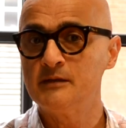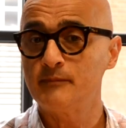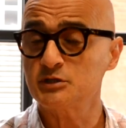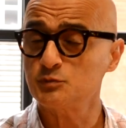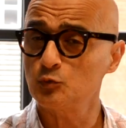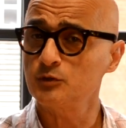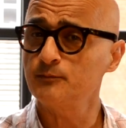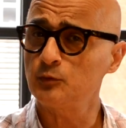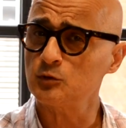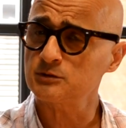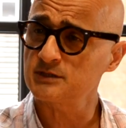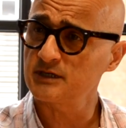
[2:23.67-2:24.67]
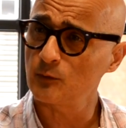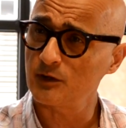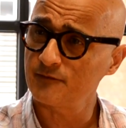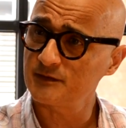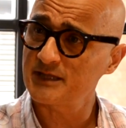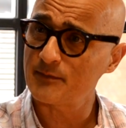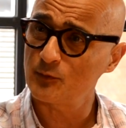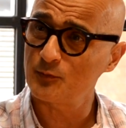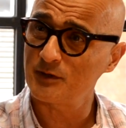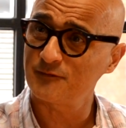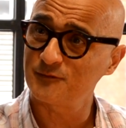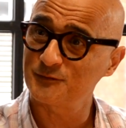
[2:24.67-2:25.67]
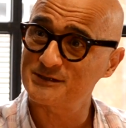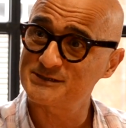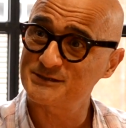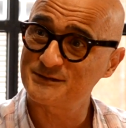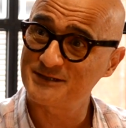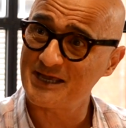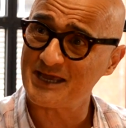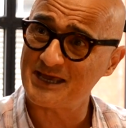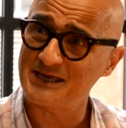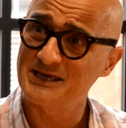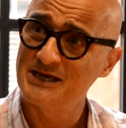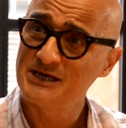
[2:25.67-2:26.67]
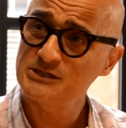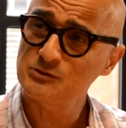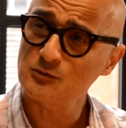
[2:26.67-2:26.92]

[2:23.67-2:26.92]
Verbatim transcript: Much more importantly, whatever that mobile phone does today is